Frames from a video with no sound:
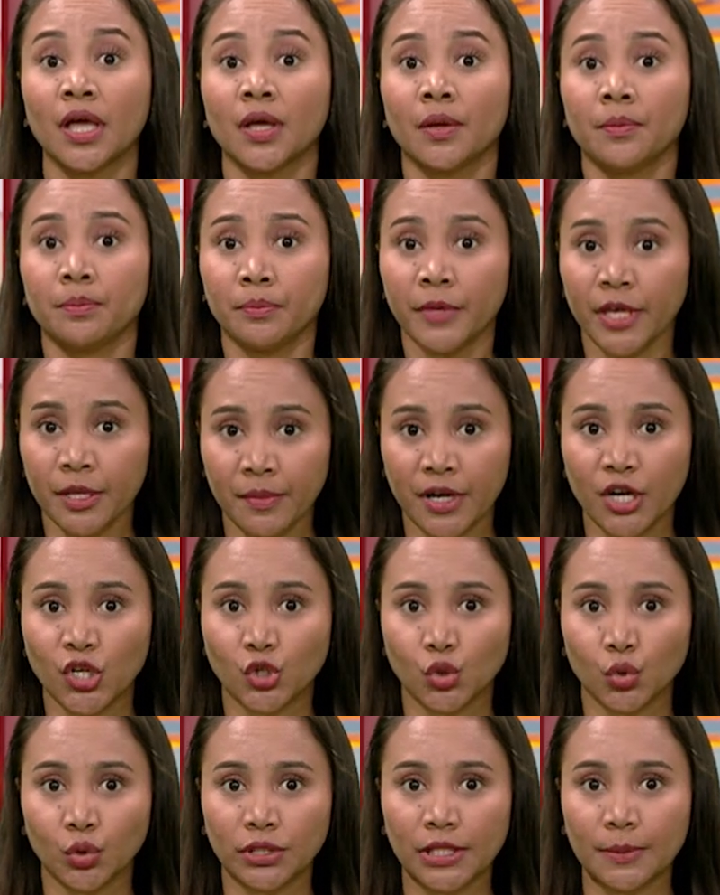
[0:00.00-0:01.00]
Myanmar
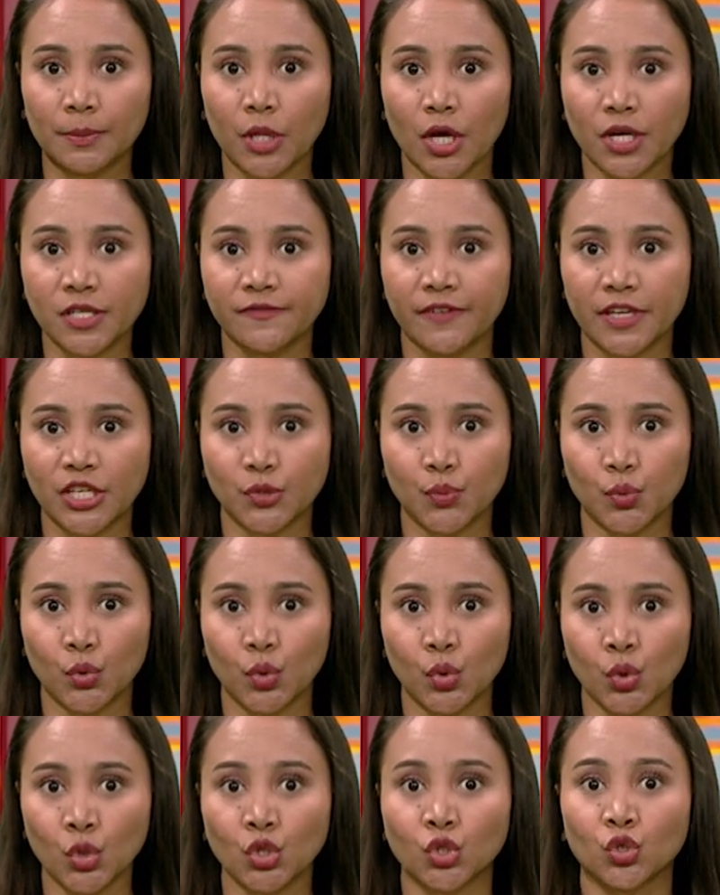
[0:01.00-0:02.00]
junta blocks Facebook
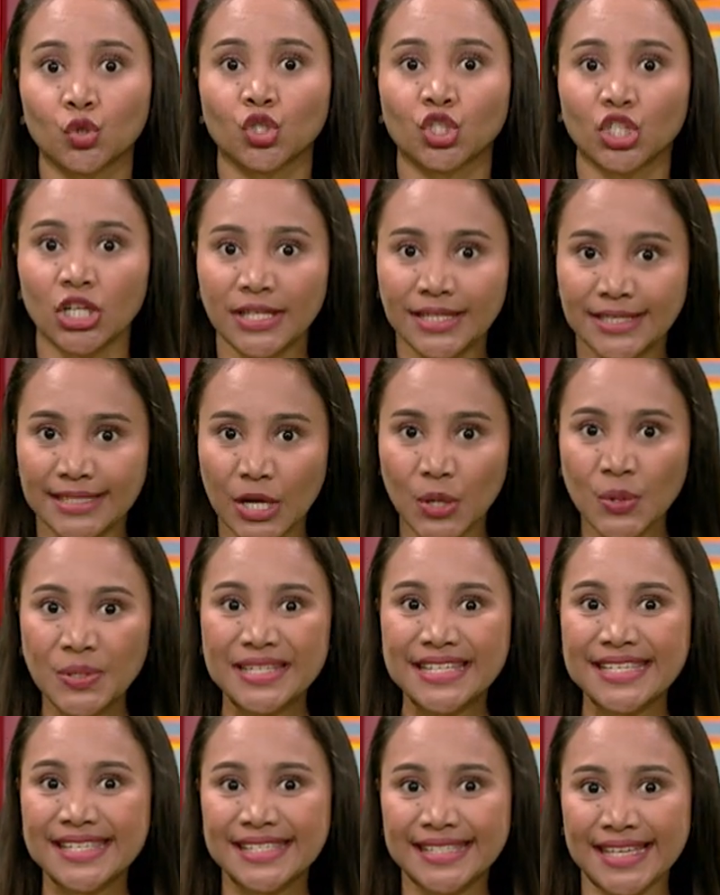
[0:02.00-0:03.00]
to shut down
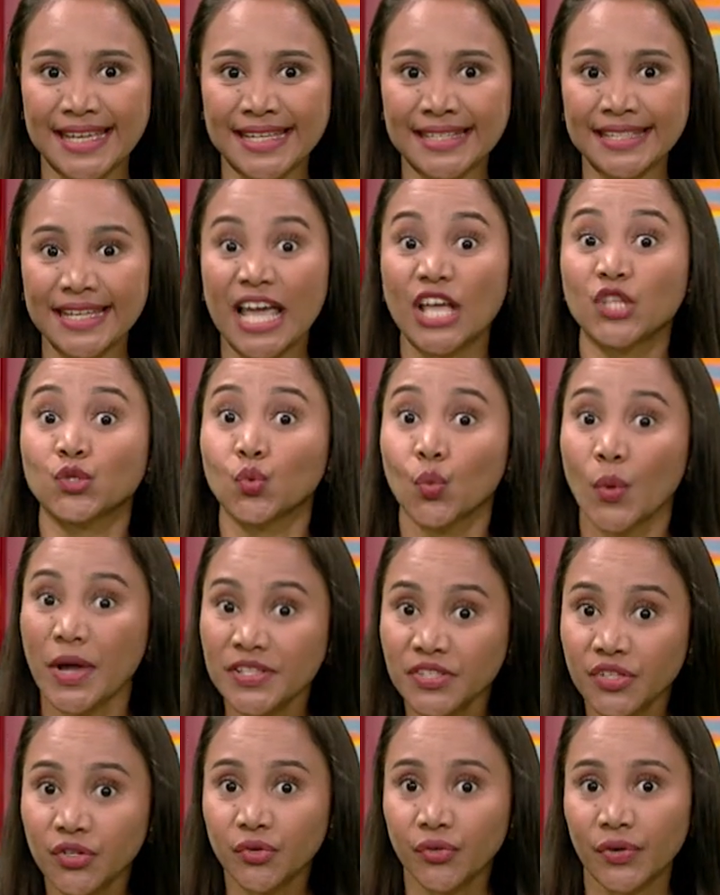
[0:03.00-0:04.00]
dissent as West
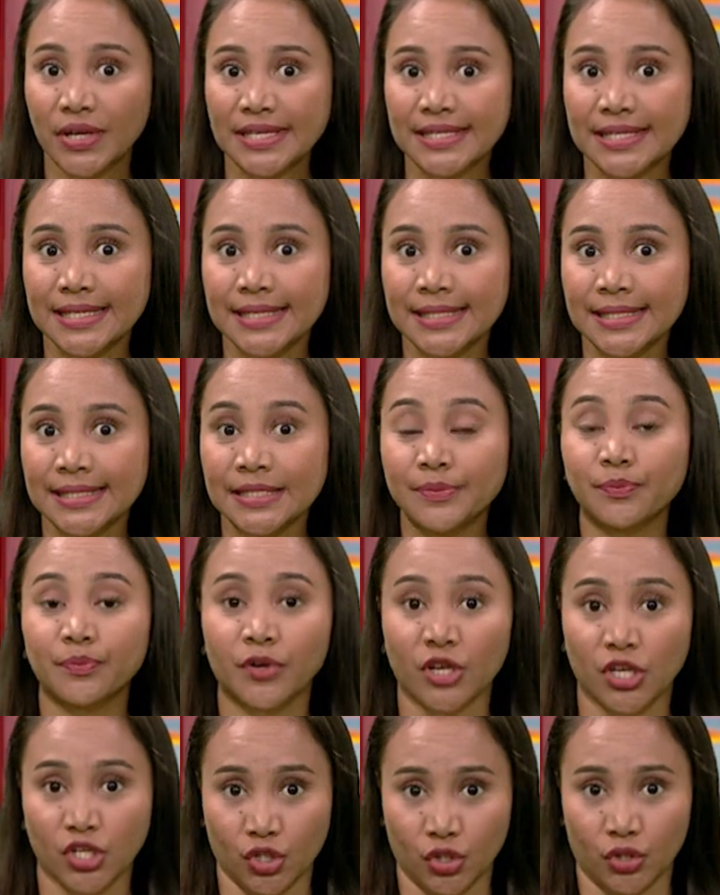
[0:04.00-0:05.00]
increases
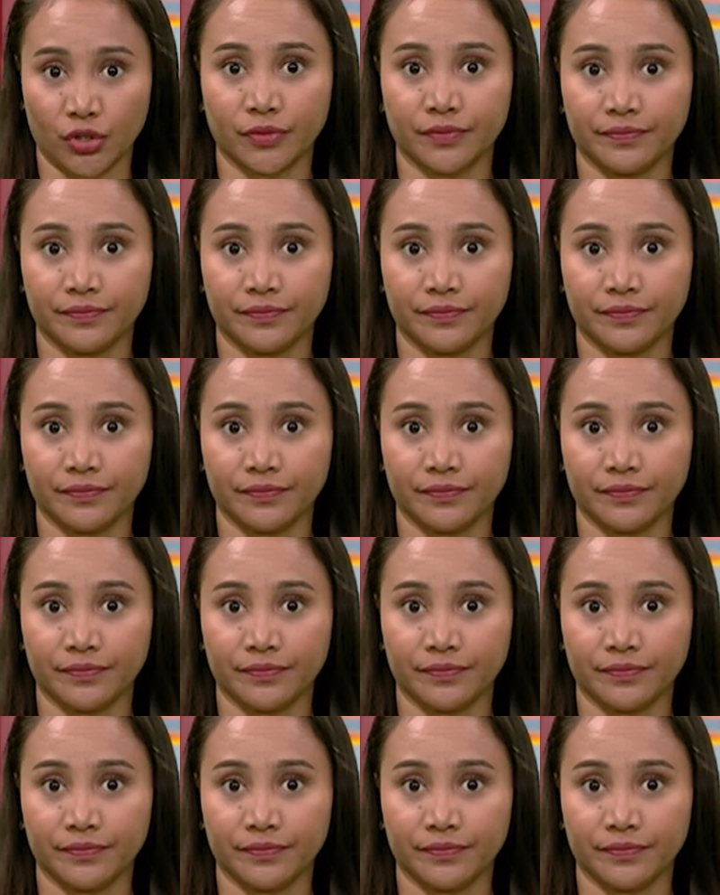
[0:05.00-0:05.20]
pressure.